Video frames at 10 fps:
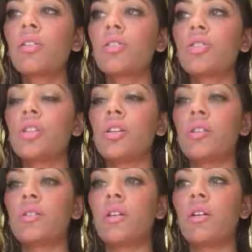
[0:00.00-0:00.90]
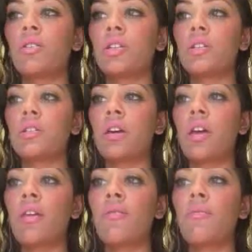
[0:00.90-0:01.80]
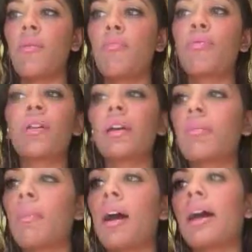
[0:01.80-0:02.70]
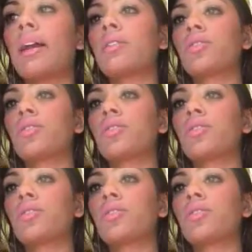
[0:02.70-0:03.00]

she's just a brilliant mind.